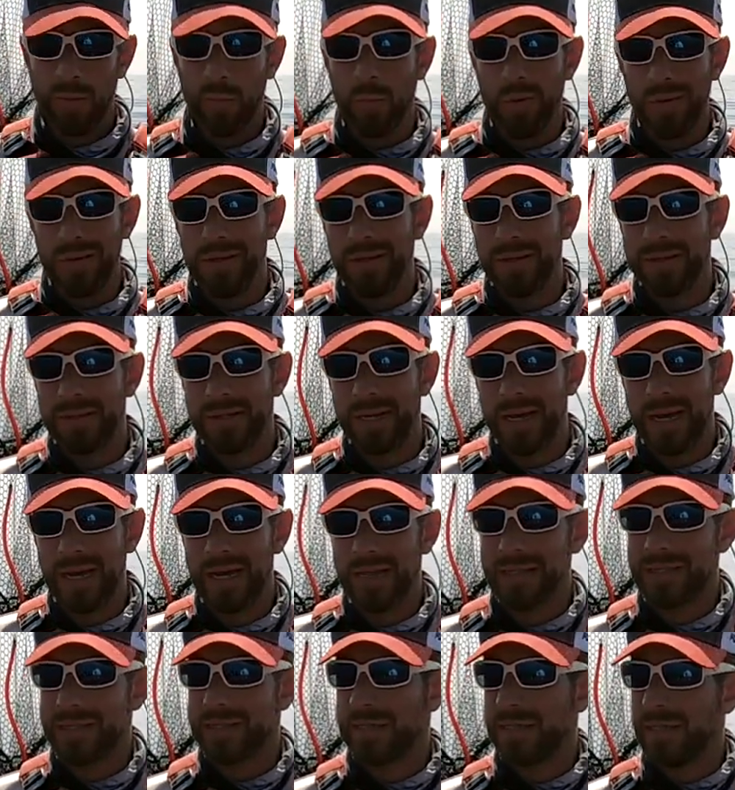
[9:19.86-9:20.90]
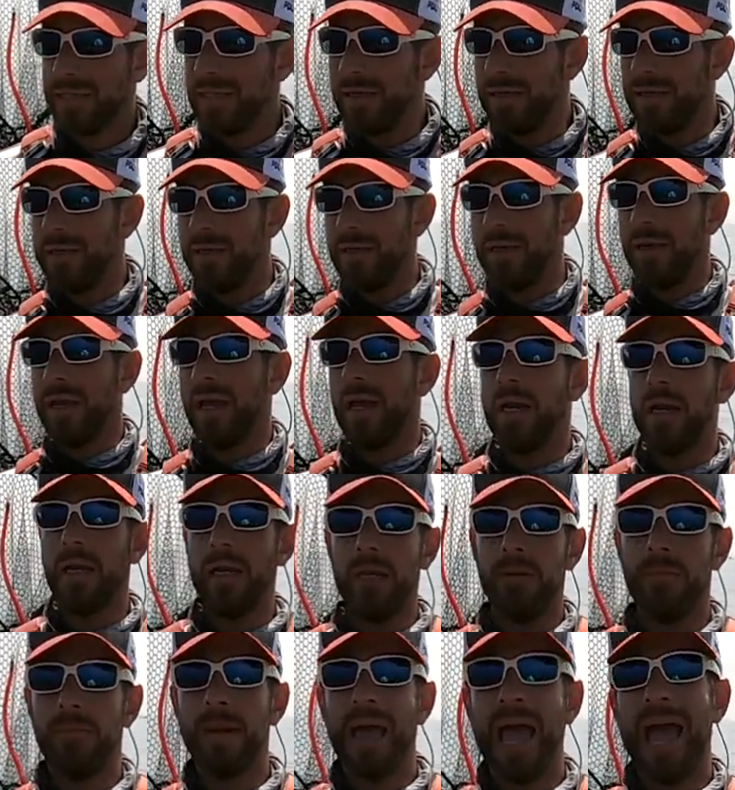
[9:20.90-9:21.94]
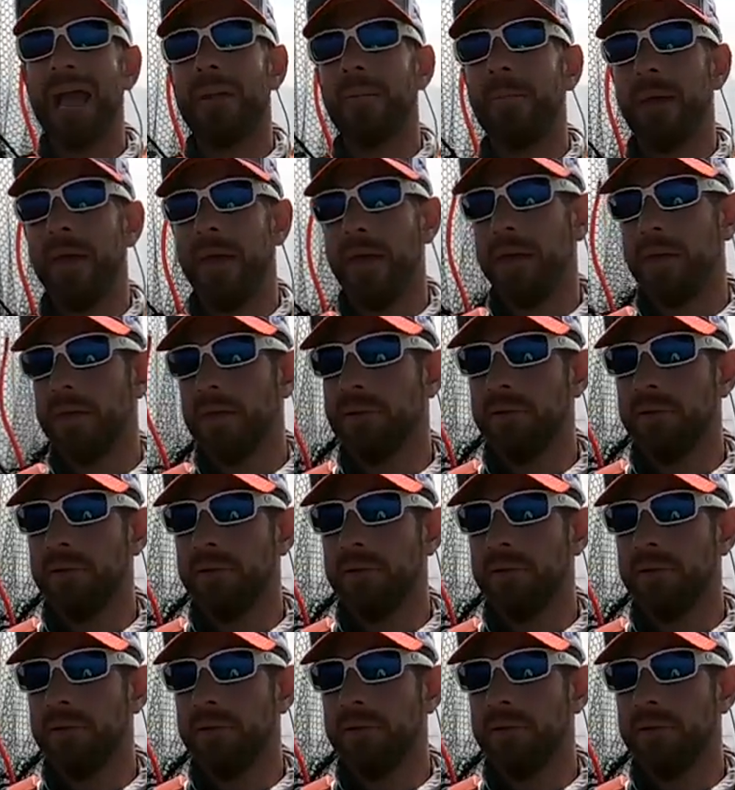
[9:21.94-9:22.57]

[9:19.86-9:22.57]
will not see any back bay